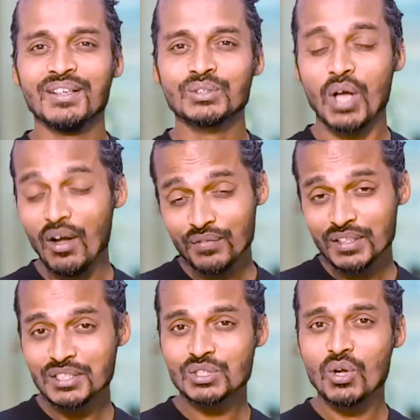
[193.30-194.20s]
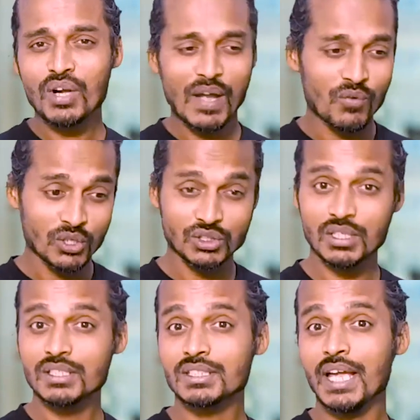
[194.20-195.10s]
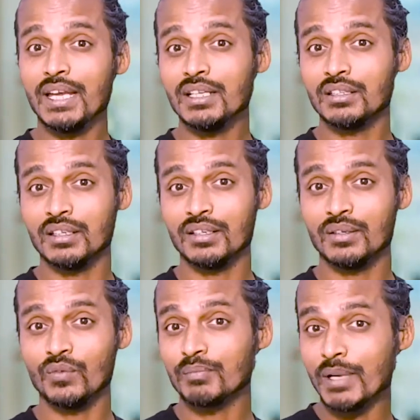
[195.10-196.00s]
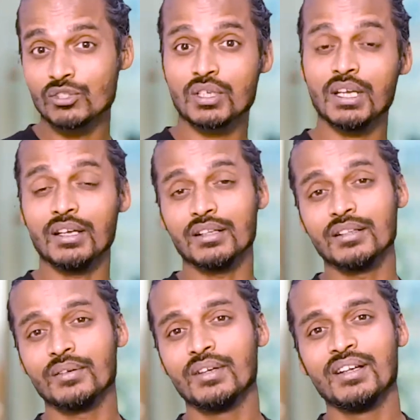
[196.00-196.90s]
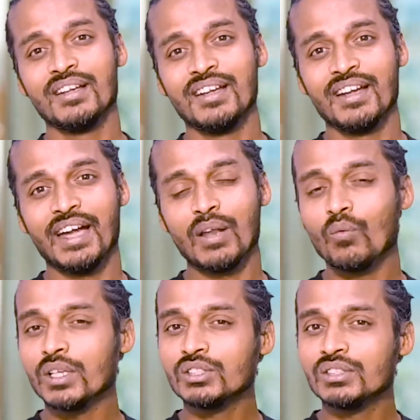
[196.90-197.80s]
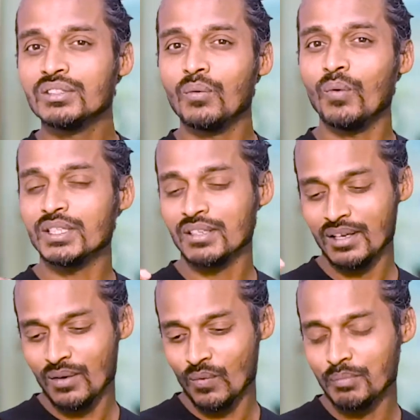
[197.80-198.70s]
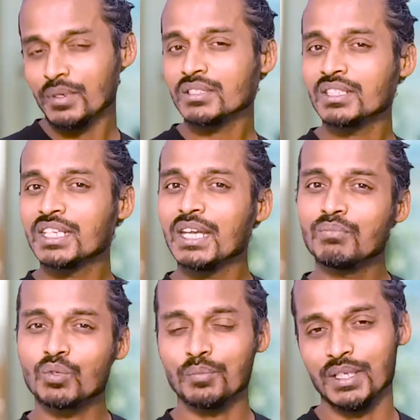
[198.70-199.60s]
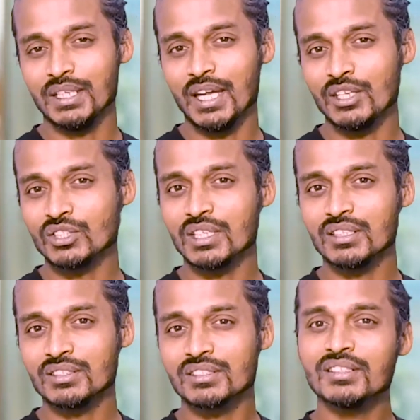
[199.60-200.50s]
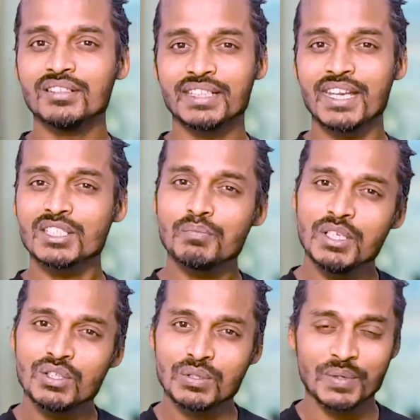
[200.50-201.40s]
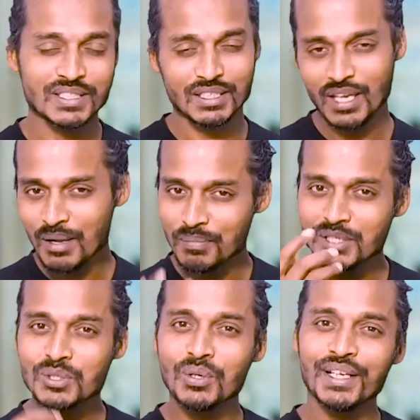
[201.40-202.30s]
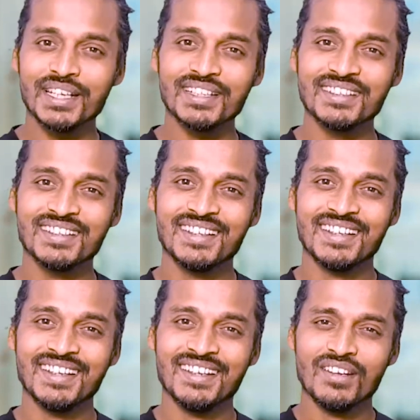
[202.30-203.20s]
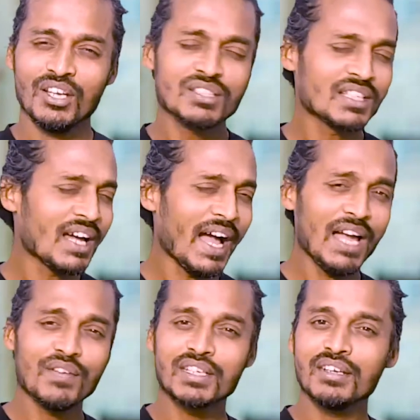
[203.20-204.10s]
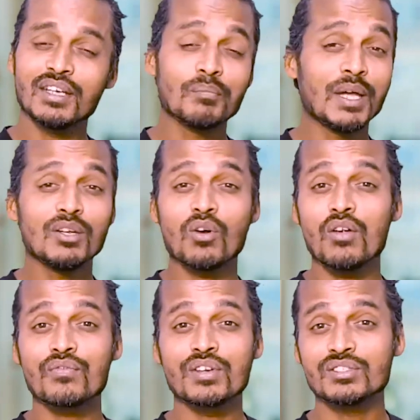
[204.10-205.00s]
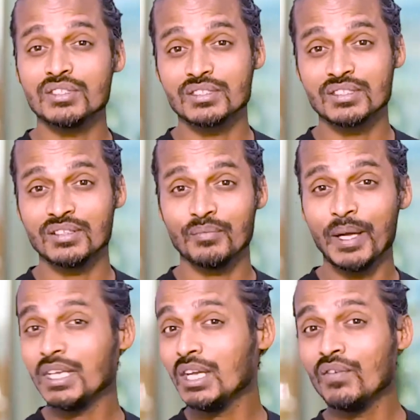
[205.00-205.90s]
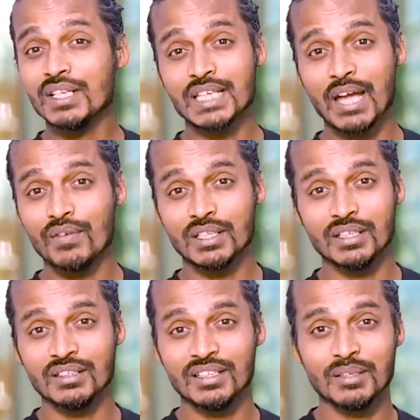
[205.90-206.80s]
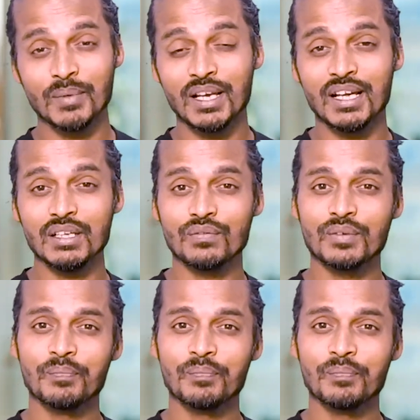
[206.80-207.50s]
So after this talk, I was just standing there with my scale, and one person came to me and he said, sir, can I speak to you? I said, yeah, please go ahead. He said, I have attended many conferences, sir, many events I have attended in my life.